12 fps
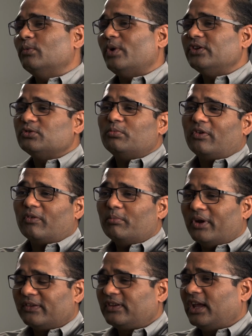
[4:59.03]
The ways to
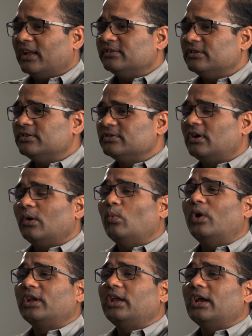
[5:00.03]
prevent breast cancers are
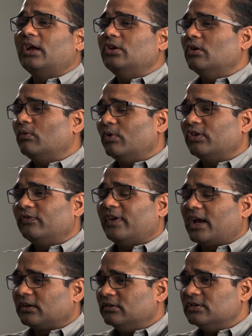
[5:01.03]
working on your risk
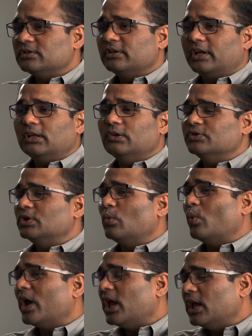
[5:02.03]
factors like
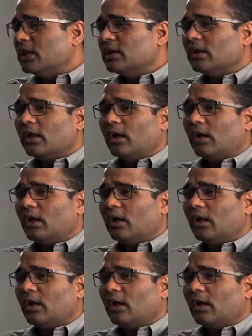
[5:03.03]
losing weight